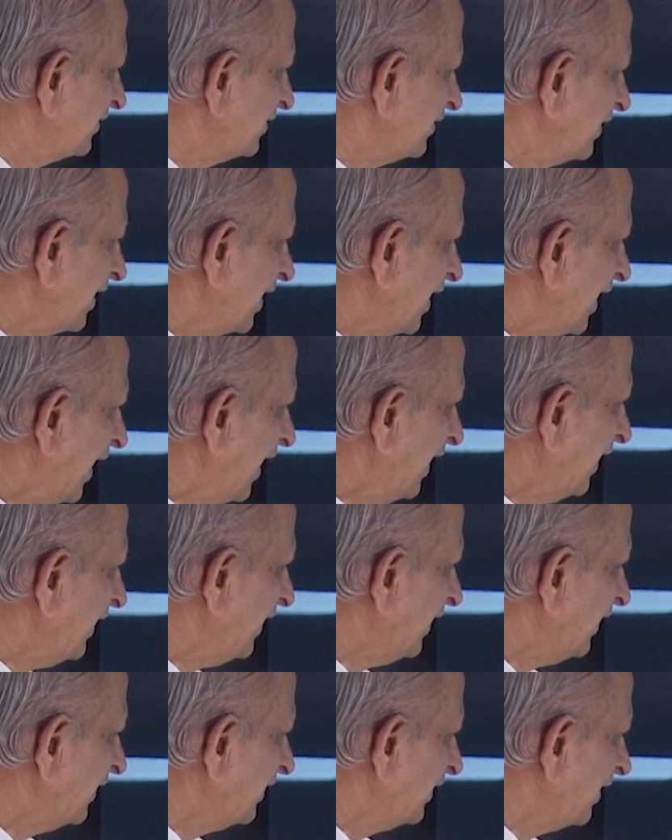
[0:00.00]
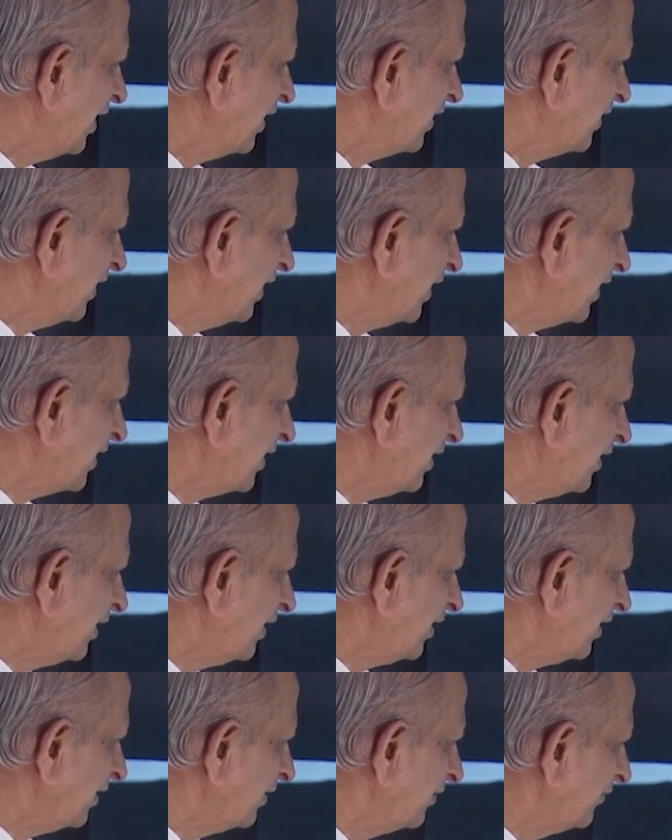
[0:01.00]
They are landing it or they are
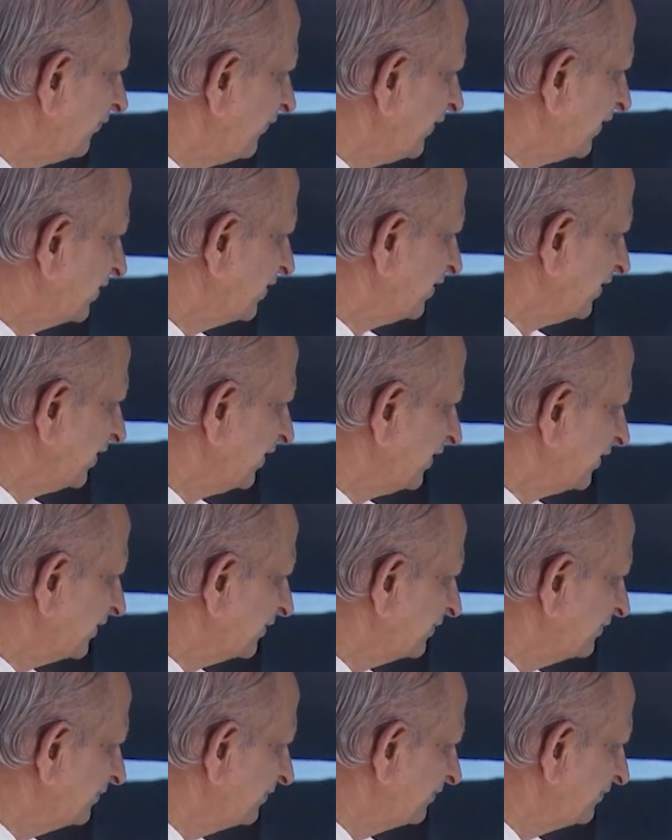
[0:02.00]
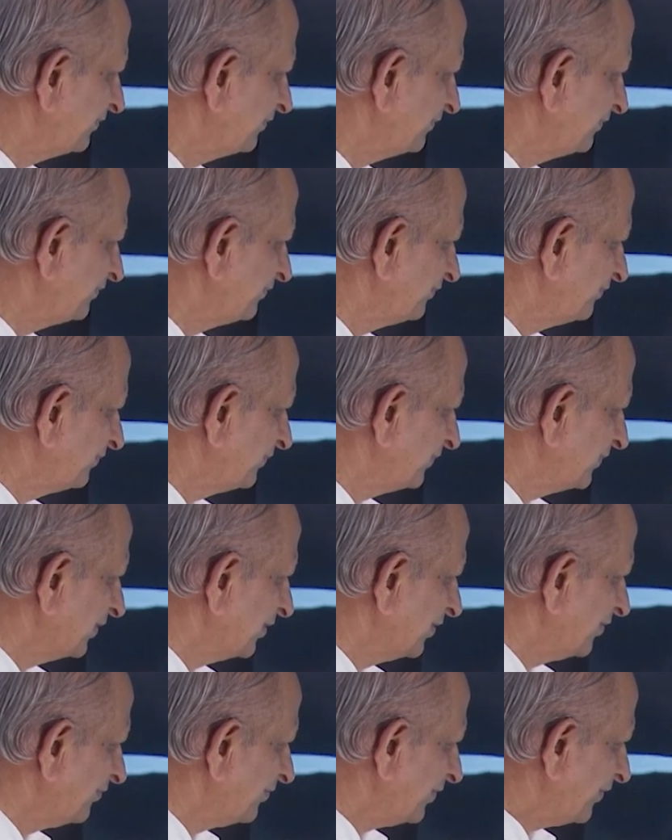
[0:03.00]
uh, fixing it.
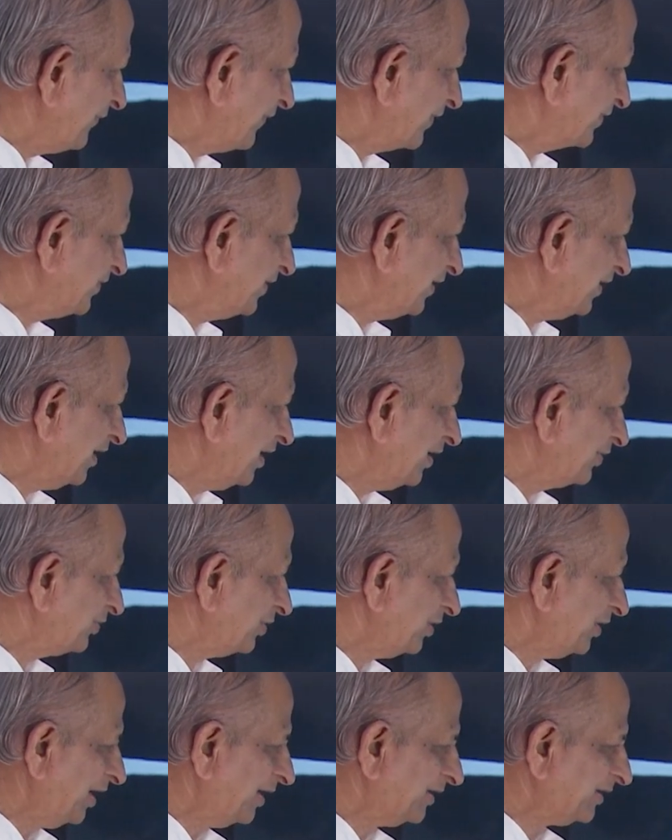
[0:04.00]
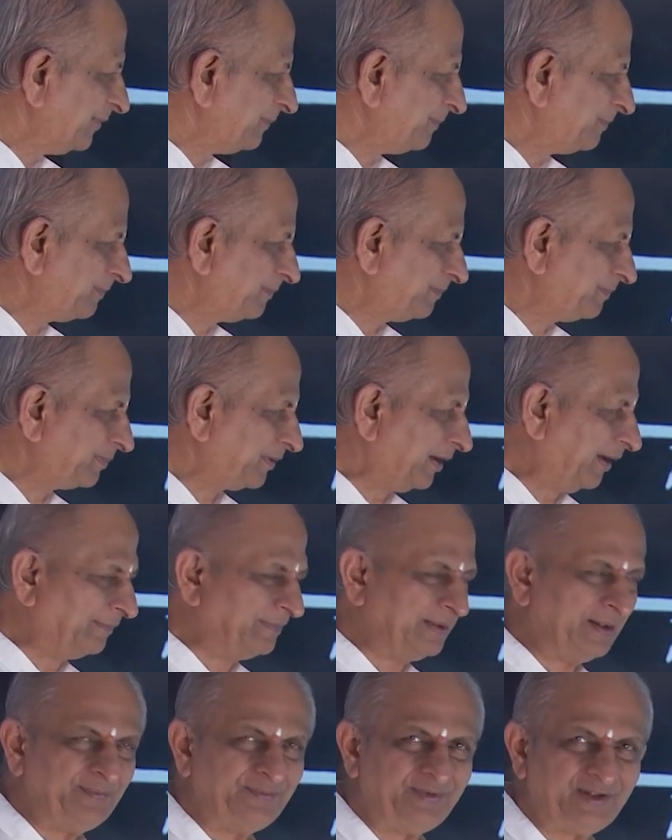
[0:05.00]
For fixing also, a lot of
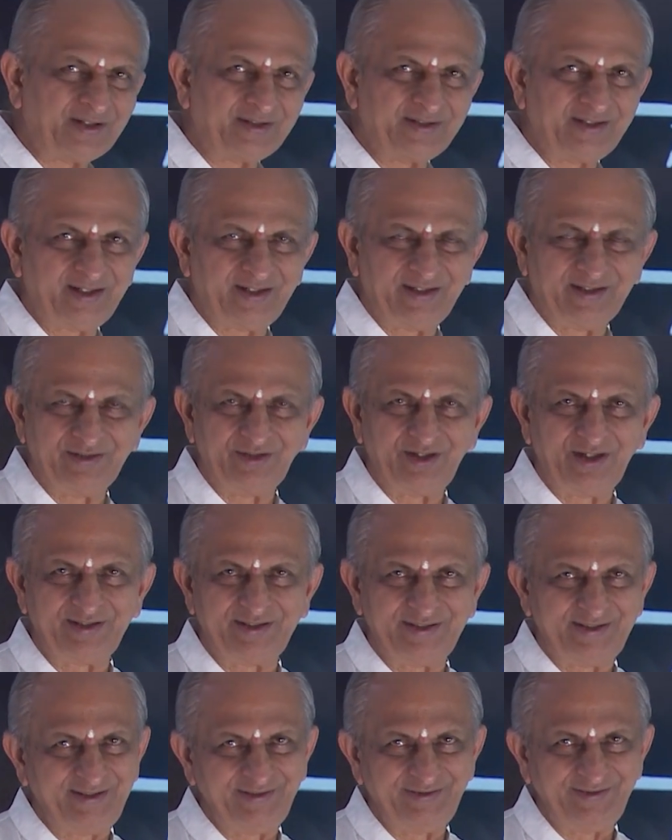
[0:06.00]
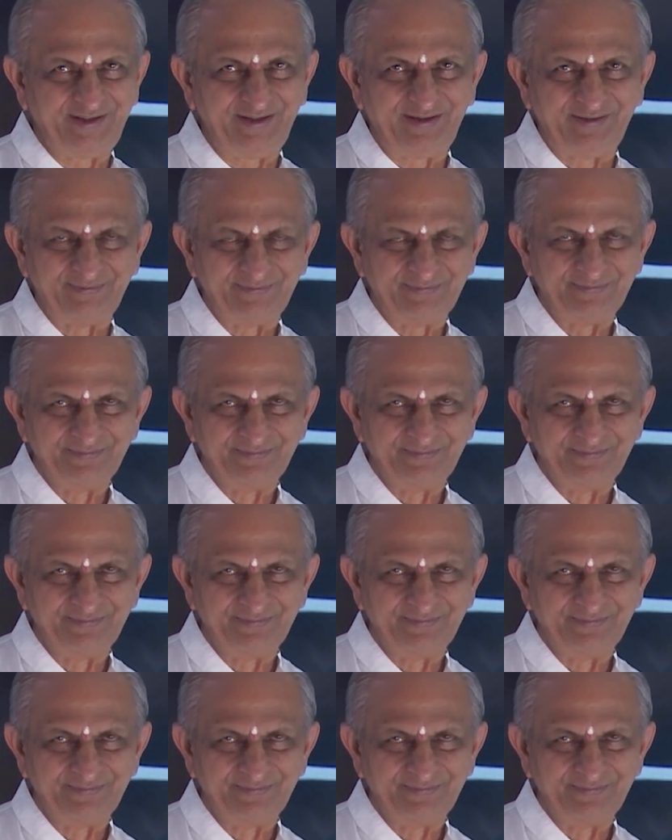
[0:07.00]
problems are there. It's not easy.